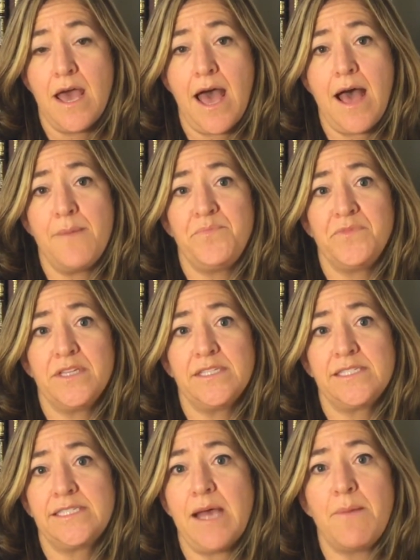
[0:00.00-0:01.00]
Um,
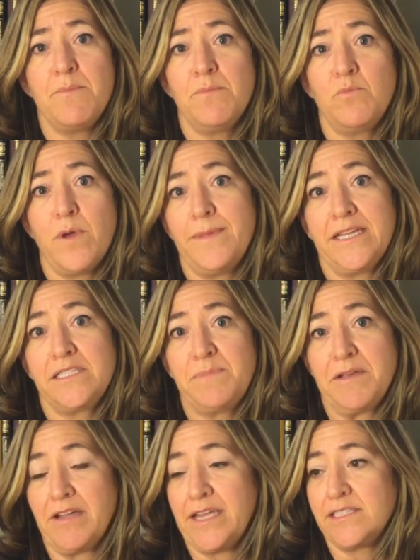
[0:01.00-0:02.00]
some women
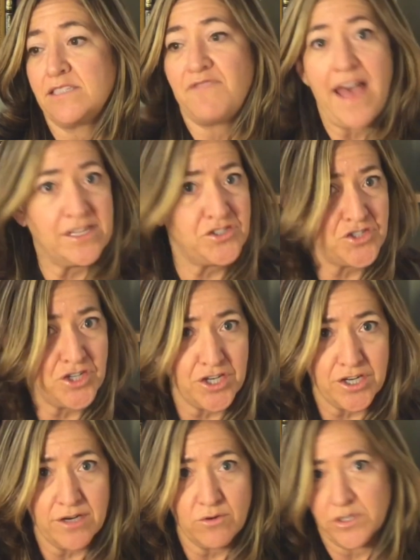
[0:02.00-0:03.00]
experience
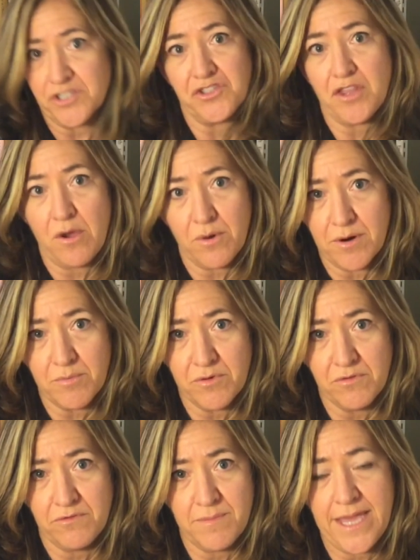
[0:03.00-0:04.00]
faster or slower
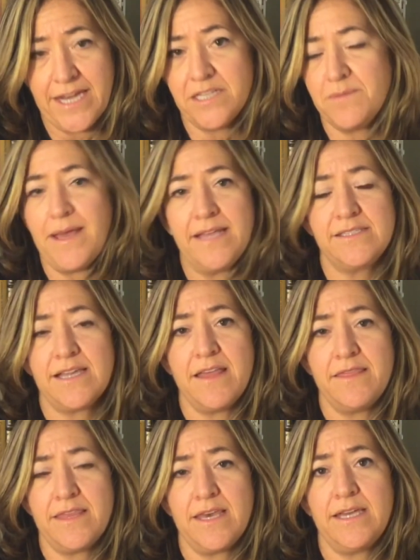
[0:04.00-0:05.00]
improvement. It depends
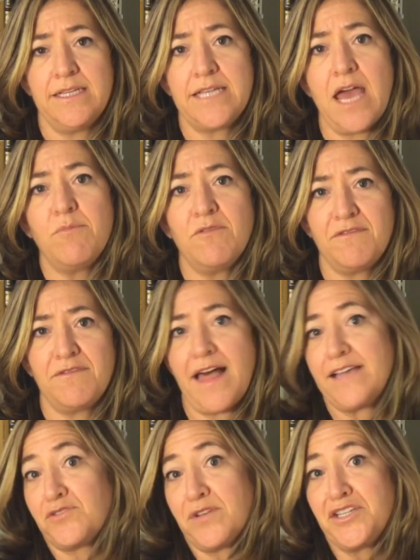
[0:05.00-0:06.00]
on the type of
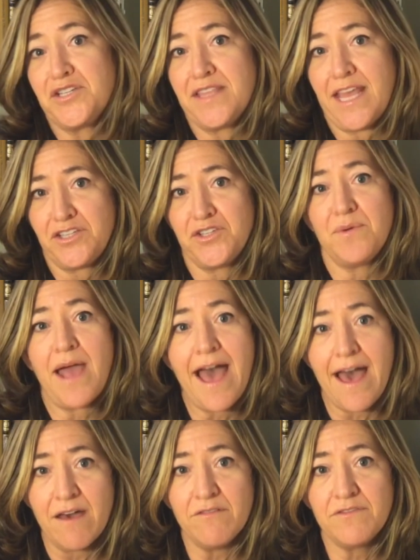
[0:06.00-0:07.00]
laceration that you
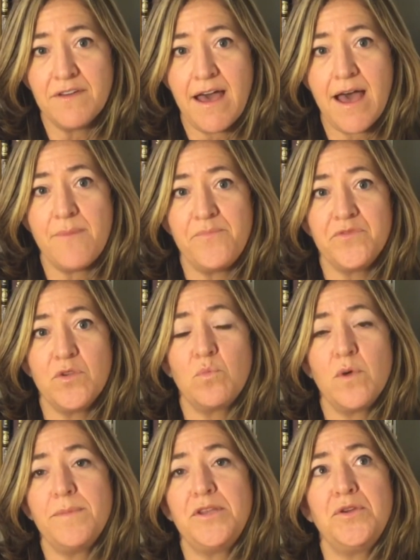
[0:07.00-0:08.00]
have.
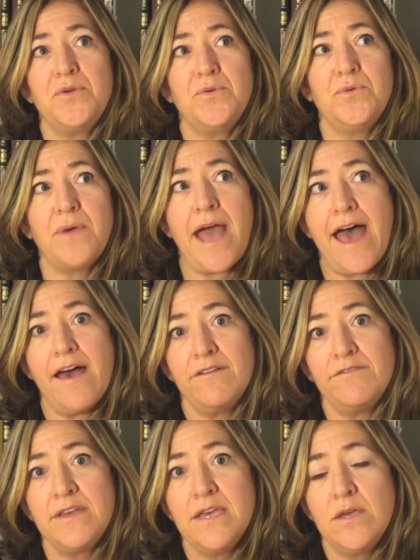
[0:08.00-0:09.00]
Um, women who
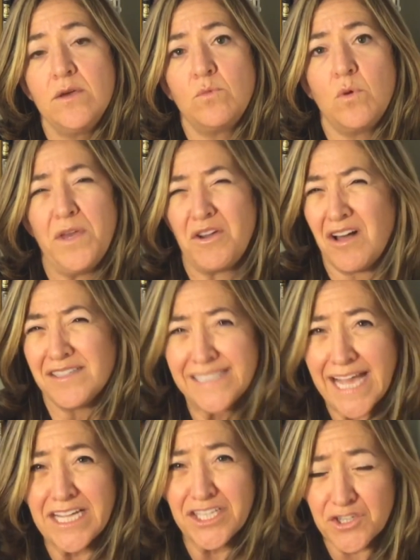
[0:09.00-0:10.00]
have what we call
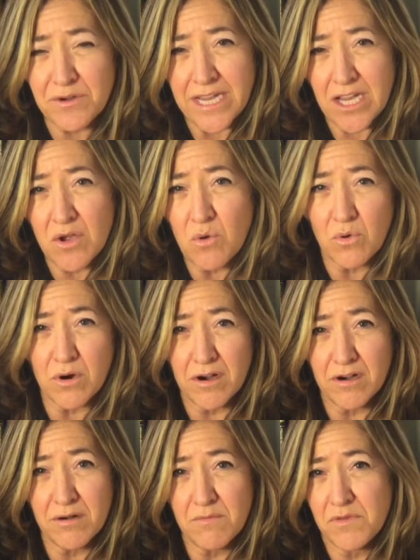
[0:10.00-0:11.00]
second degree
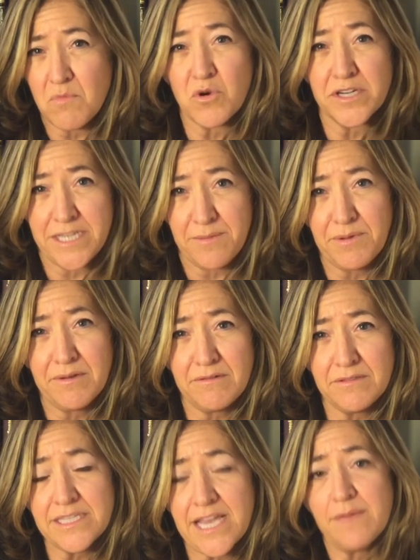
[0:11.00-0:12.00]
or the more
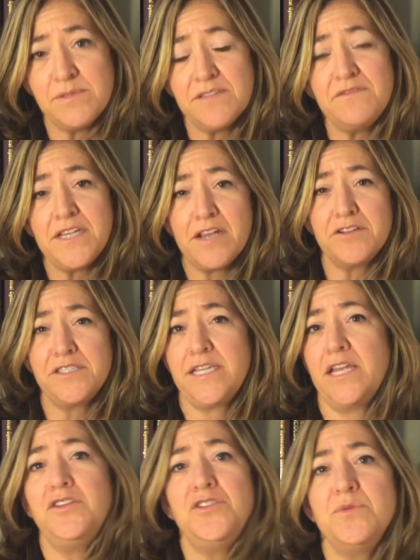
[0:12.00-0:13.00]
typical types of tears
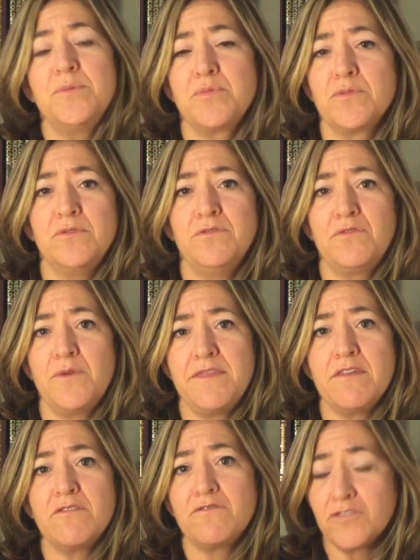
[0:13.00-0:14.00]
tend to improve
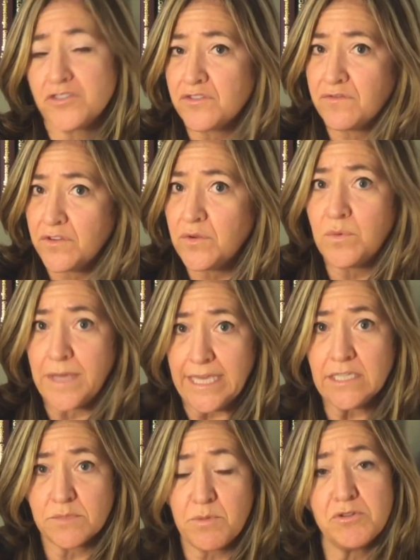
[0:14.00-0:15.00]
within the first few
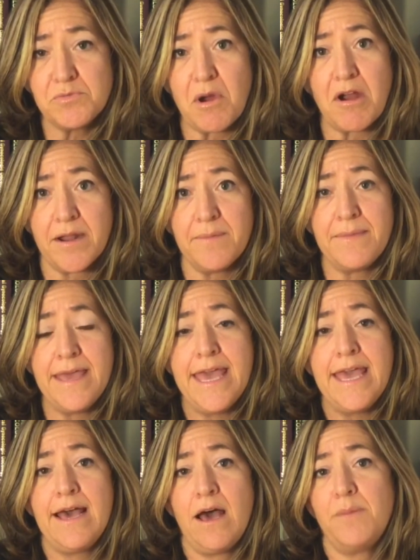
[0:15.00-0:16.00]
weeks postpartum
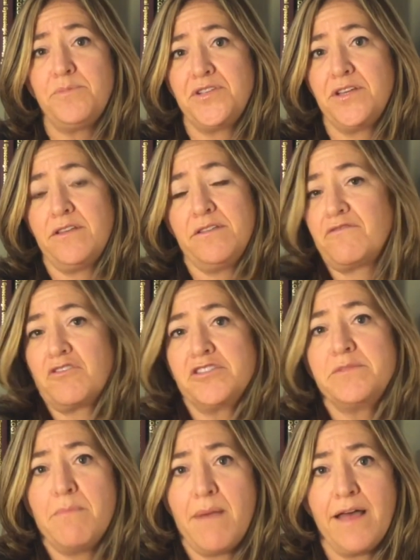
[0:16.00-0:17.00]
up to the
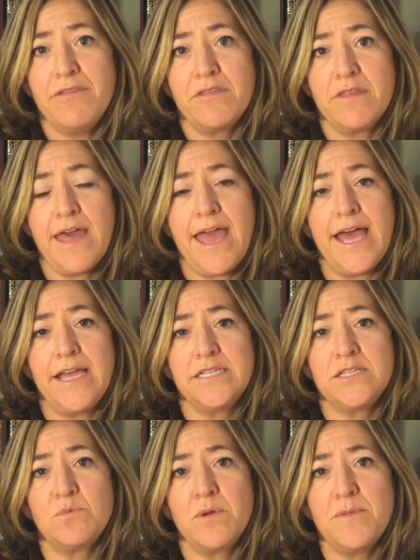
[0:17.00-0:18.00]
first month.
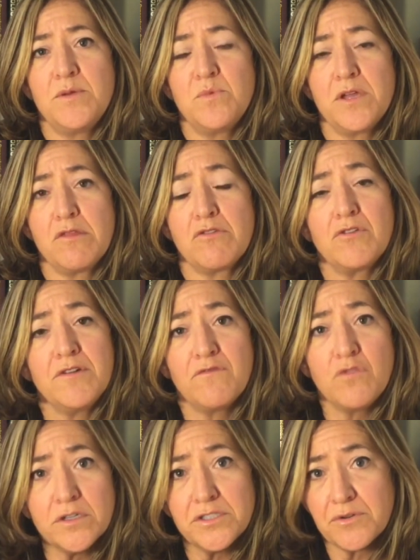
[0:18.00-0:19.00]
And women with third and
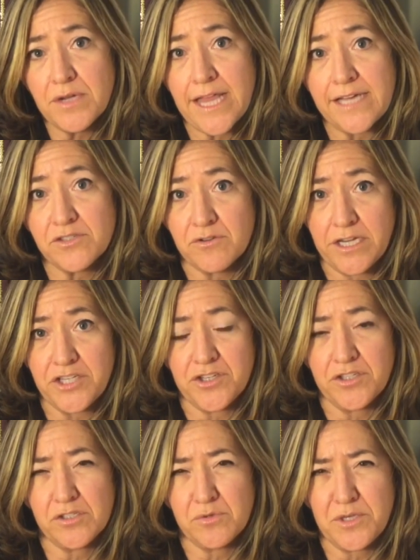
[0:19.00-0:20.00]
fourth degree
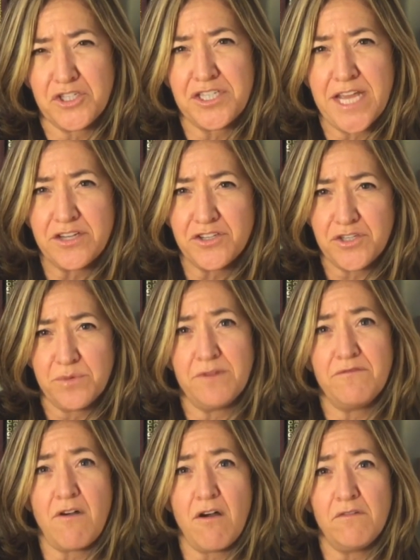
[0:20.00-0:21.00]
lacerations, which tend to
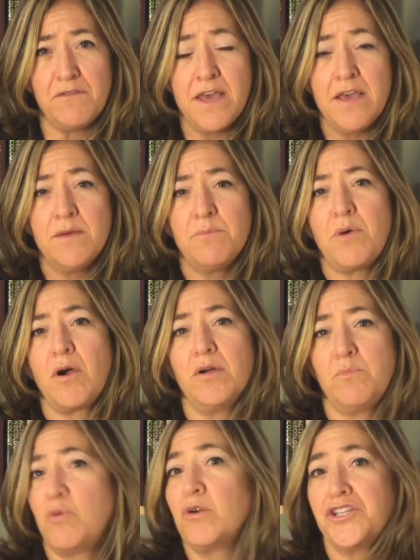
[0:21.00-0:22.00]
involve
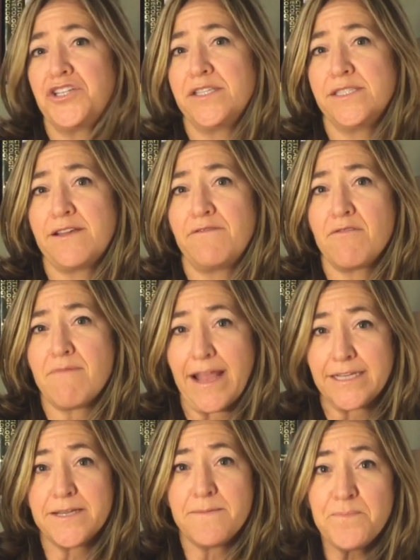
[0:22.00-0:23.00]
par- portions of the
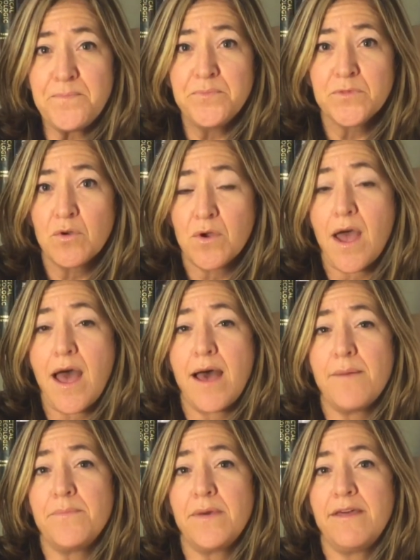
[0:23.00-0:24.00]
rectum,
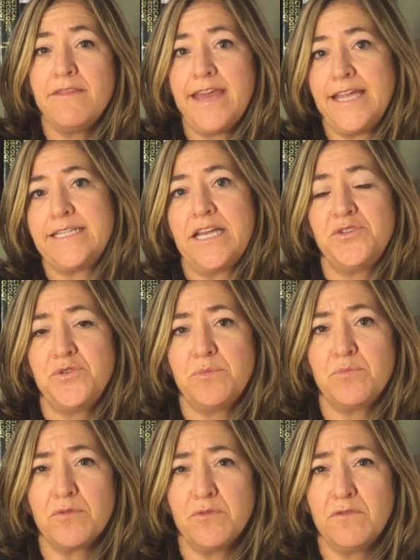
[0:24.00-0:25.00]
um, they tend to
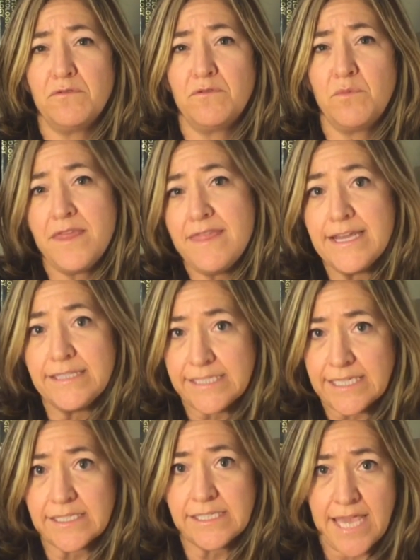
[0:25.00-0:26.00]
improve within
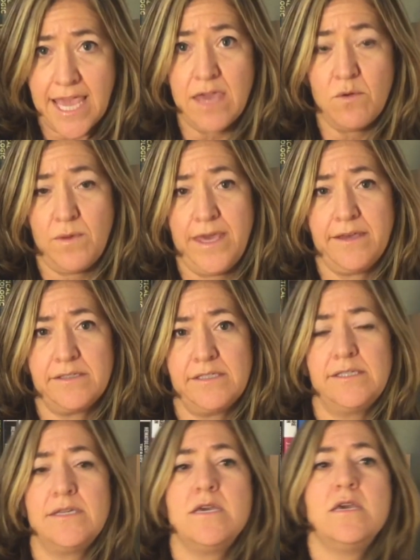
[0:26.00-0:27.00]
six to eight
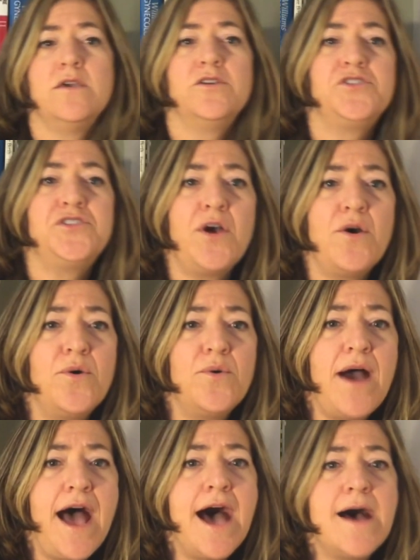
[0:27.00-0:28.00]
weeks.
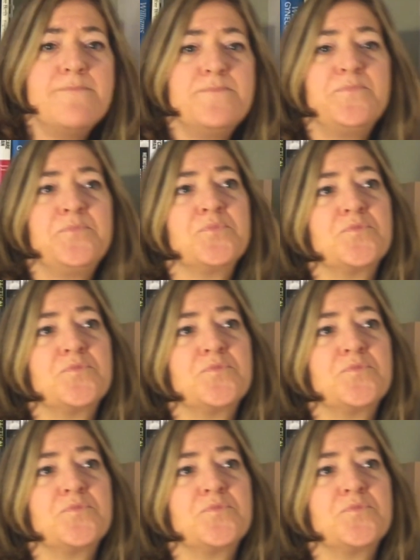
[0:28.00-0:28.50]
So, um,